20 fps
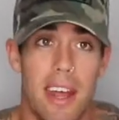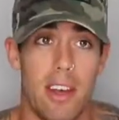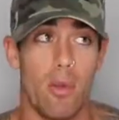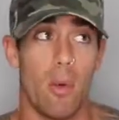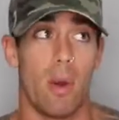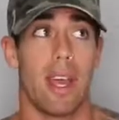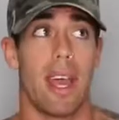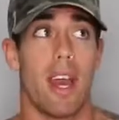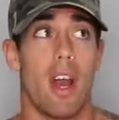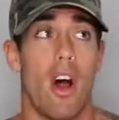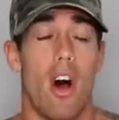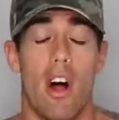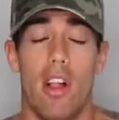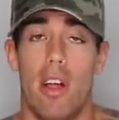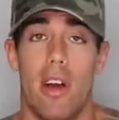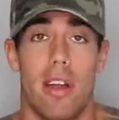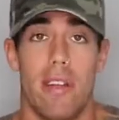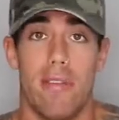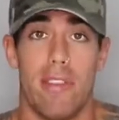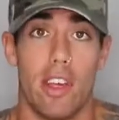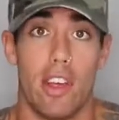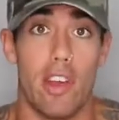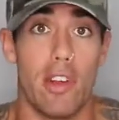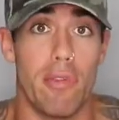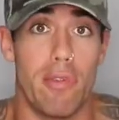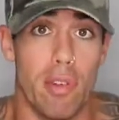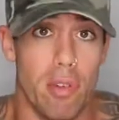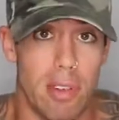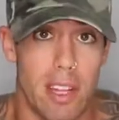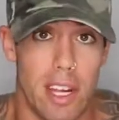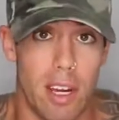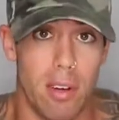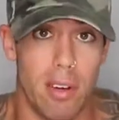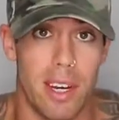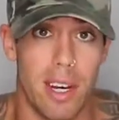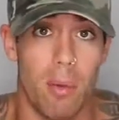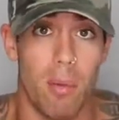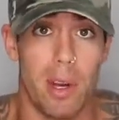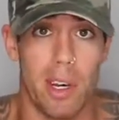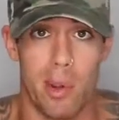and you want to get all out of the good food that you're
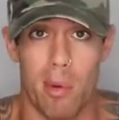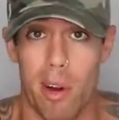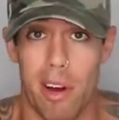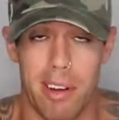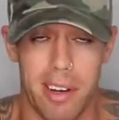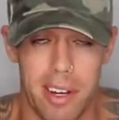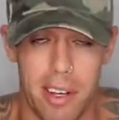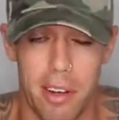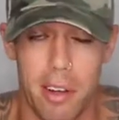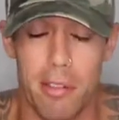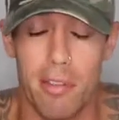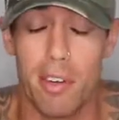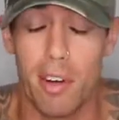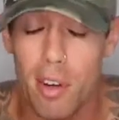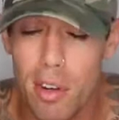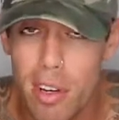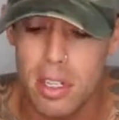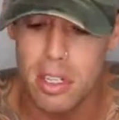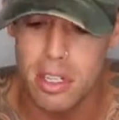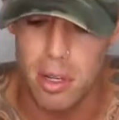eating when you are eating good food.